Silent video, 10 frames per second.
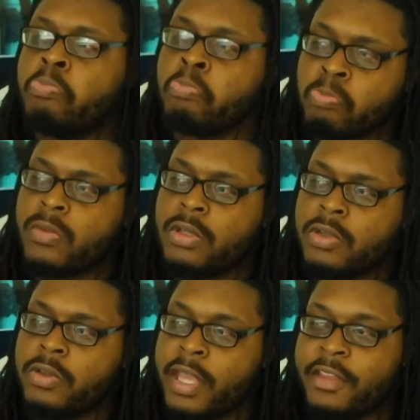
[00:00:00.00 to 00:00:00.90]
kind
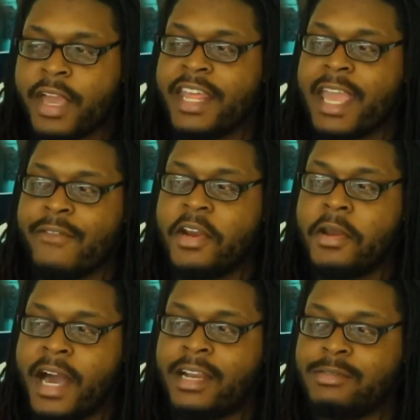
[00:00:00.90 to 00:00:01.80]
of gave it a
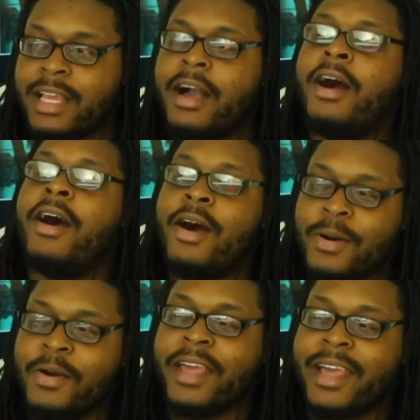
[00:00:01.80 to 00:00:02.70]
nod. You're like, oh,
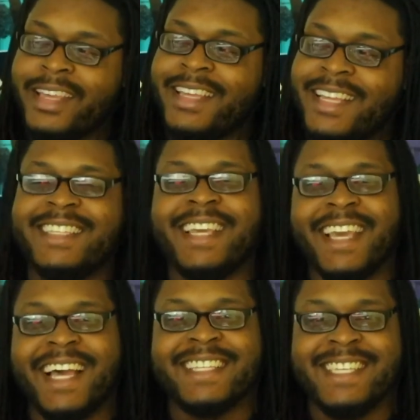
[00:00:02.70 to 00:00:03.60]
okay.
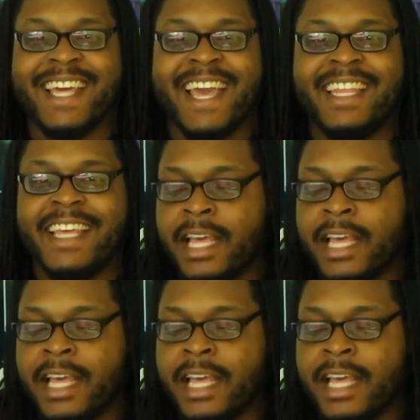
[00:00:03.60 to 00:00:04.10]
Yeah, I see that.